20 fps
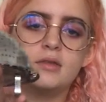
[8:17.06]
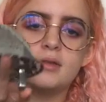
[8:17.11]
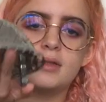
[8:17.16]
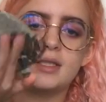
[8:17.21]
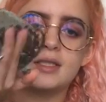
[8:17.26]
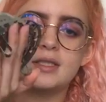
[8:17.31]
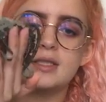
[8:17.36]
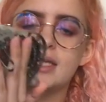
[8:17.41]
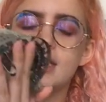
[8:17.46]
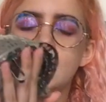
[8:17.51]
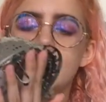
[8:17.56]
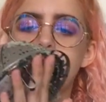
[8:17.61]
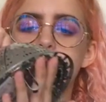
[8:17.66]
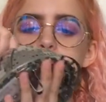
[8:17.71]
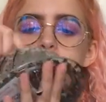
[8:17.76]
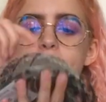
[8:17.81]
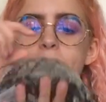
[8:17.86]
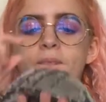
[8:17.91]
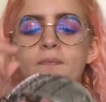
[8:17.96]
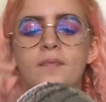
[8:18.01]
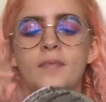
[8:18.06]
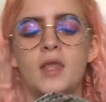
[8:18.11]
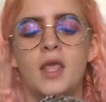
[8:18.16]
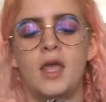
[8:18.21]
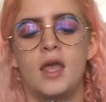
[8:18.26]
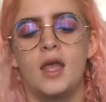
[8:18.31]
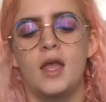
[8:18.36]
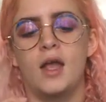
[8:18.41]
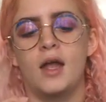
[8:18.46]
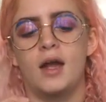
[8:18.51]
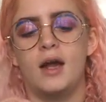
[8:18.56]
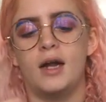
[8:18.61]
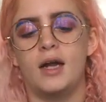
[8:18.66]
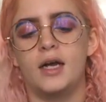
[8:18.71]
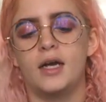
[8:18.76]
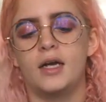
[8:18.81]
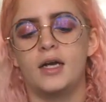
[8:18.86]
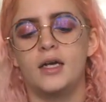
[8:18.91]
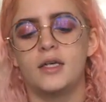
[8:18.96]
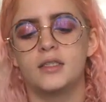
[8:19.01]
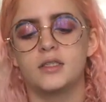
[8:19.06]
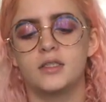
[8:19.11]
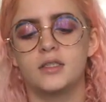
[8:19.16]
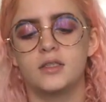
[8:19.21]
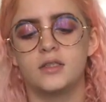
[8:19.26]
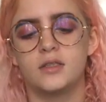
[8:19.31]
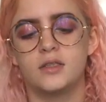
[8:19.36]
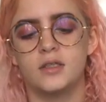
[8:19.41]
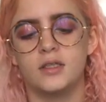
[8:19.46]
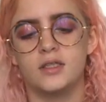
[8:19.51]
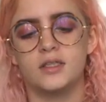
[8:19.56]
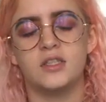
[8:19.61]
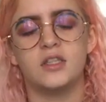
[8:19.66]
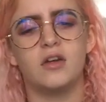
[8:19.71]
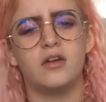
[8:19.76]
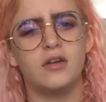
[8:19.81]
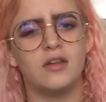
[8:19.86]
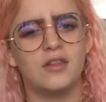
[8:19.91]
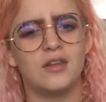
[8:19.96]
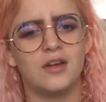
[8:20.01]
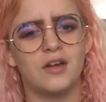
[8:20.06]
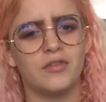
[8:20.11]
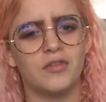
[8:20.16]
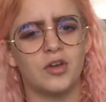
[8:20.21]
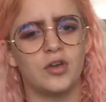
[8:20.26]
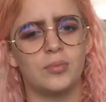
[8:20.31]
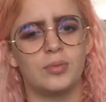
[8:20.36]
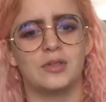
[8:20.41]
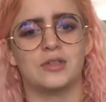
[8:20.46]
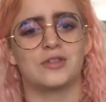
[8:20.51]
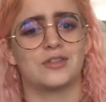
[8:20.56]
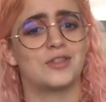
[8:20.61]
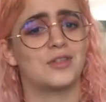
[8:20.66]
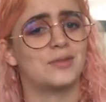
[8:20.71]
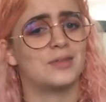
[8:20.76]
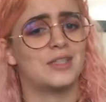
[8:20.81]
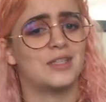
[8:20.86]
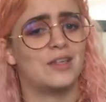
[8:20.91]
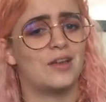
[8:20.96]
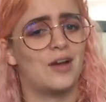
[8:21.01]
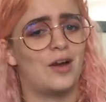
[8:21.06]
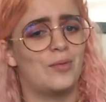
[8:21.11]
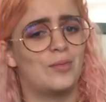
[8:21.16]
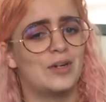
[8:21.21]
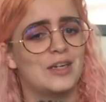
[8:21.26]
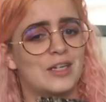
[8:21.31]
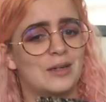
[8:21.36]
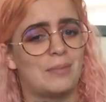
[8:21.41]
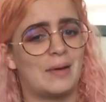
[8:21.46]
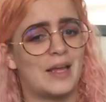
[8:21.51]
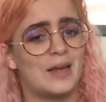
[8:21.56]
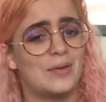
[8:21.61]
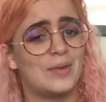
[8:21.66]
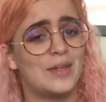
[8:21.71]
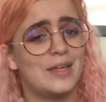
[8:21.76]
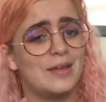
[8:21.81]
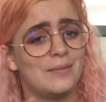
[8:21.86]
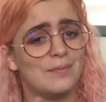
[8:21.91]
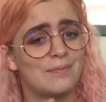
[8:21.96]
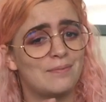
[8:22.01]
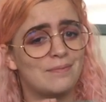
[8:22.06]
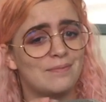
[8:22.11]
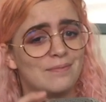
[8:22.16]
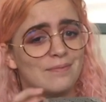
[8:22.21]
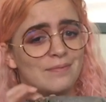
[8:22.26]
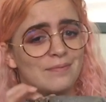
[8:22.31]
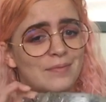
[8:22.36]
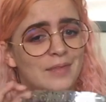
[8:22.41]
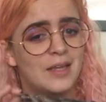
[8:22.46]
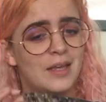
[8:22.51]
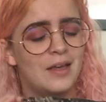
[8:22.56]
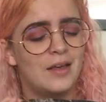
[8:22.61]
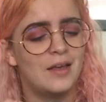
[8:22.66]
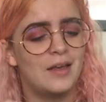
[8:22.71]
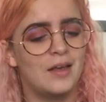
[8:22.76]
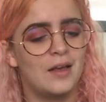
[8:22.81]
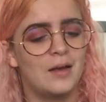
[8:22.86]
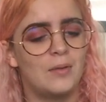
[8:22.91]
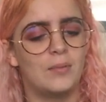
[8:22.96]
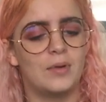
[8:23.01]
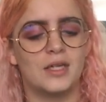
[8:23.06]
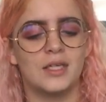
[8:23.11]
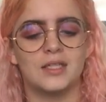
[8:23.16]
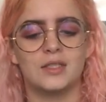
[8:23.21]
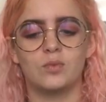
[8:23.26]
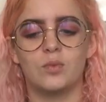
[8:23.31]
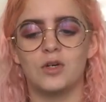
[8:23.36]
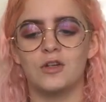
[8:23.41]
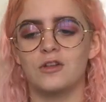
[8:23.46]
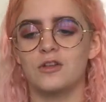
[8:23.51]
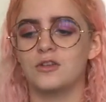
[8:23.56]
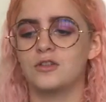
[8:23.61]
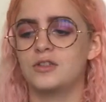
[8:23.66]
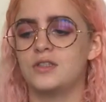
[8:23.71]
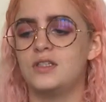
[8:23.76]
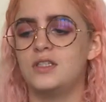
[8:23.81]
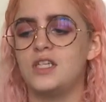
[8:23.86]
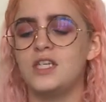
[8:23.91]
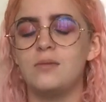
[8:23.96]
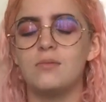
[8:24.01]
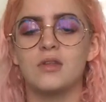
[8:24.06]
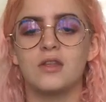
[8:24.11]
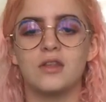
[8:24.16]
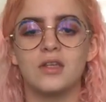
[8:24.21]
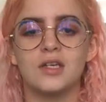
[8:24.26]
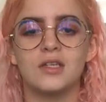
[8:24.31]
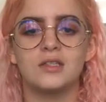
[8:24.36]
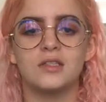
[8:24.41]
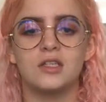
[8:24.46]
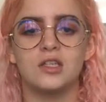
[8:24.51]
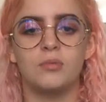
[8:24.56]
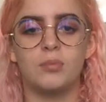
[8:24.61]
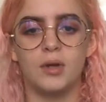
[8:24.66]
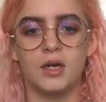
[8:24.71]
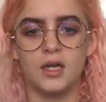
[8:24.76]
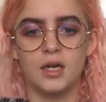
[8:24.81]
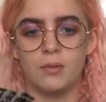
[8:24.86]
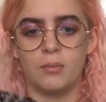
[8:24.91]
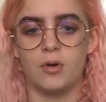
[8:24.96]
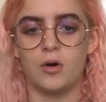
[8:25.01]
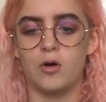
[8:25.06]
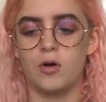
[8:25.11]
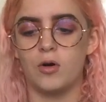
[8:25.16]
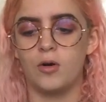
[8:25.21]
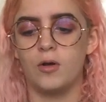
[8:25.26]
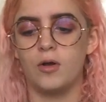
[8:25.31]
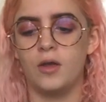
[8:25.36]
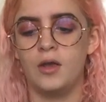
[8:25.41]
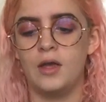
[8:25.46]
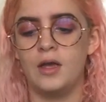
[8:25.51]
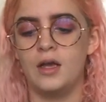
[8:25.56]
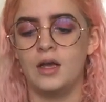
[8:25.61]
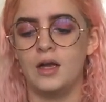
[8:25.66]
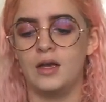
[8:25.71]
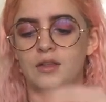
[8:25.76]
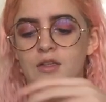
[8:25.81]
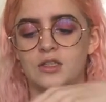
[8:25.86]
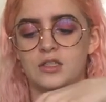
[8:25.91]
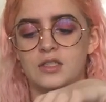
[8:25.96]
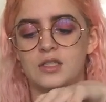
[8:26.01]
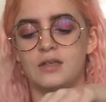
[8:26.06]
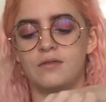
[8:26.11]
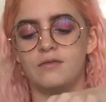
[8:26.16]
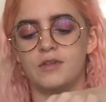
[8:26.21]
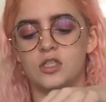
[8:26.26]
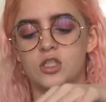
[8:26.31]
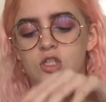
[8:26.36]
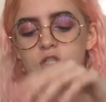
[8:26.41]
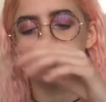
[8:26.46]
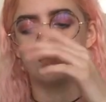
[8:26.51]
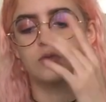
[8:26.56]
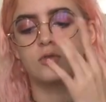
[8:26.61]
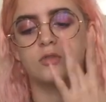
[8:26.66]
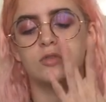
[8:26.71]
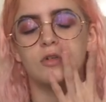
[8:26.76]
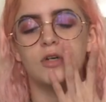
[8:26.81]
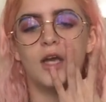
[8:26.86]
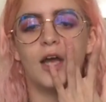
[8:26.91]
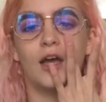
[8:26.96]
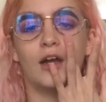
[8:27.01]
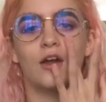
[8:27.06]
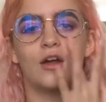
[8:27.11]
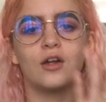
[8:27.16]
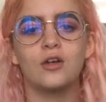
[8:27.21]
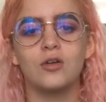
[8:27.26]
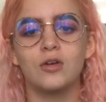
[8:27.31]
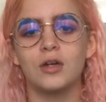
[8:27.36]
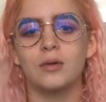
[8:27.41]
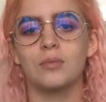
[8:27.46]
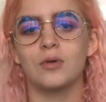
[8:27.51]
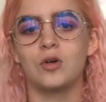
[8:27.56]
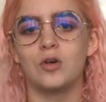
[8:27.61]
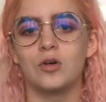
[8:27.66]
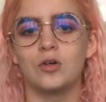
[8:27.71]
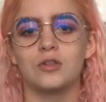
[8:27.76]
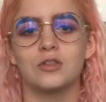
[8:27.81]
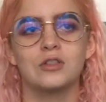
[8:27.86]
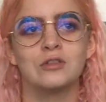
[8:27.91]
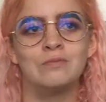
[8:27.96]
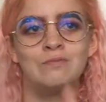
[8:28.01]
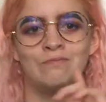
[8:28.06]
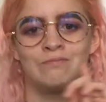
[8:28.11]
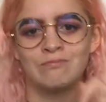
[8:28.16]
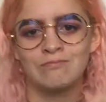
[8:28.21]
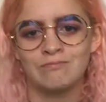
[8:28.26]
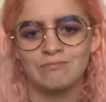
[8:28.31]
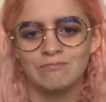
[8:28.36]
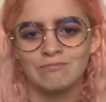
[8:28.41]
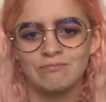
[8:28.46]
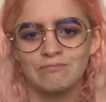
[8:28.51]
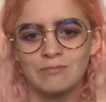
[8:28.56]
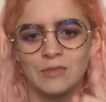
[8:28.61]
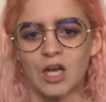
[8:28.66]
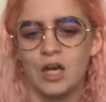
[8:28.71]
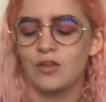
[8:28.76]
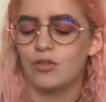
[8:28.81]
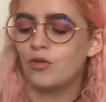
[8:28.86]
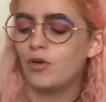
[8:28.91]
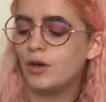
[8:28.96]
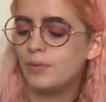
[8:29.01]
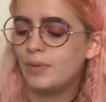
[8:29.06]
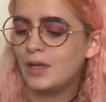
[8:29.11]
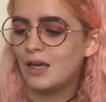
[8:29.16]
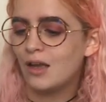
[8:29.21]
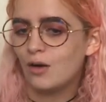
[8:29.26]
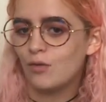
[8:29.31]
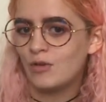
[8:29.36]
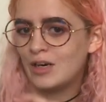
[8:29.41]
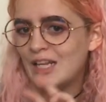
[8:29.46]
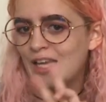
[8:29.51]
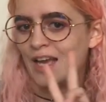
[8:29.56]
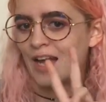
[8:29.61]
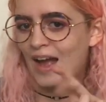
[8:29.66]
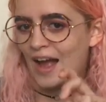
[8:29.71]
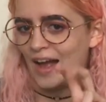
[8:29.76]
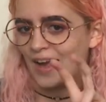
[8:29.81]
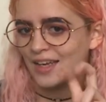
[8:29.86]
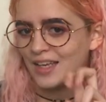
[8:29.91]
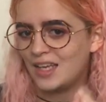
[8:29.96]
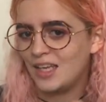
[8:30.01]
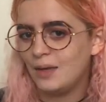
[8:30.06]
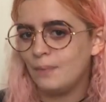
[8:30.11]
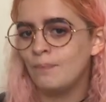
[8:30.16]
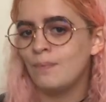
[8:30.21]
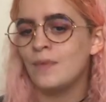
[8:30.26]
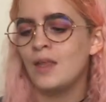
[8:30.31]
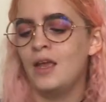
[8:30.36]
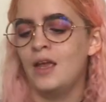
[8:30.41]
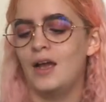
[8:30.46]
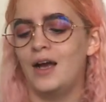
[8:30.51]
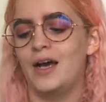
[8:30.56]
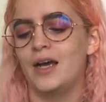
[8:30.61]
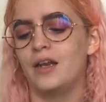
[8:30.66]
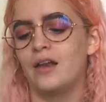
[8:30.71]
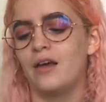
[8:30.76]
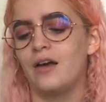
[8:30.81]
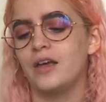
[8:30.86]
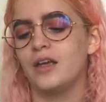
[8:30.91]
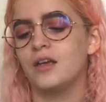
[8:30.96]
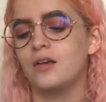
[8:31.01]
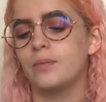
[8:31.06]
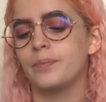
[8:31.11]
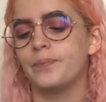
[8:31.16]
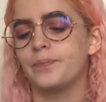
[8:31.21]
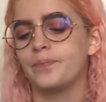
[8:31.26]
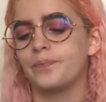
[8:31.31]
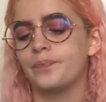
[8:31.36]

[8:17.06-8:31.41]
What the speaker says: this thingy, and it's the only thing I've opened because I wanted to play with it. But it's one of those steamer things, and you put it in a pot and you steam vegetables on it. And I got it because I thought I'd be like really hacky, and like